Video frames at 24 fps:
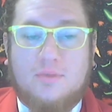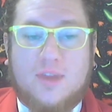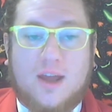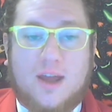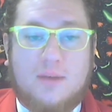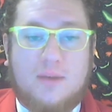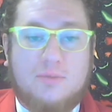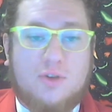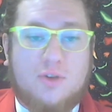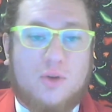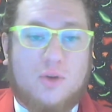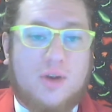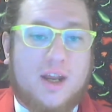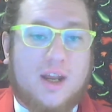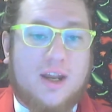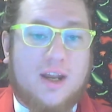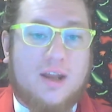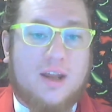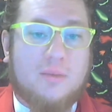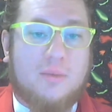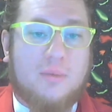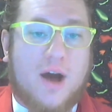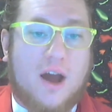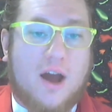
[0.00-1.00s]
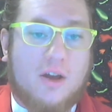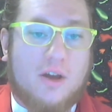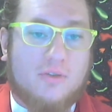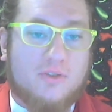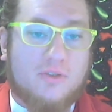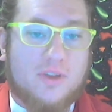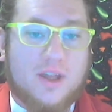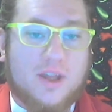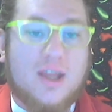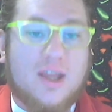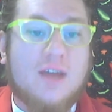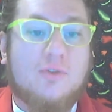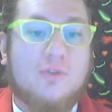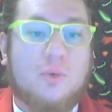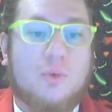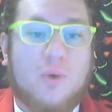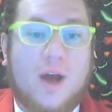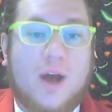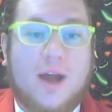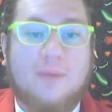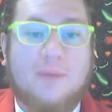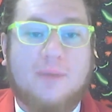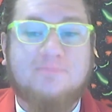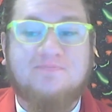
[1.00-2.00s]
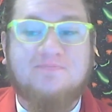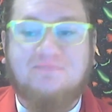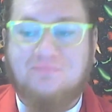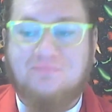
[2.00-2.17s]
them donating a bottle for the giveaway.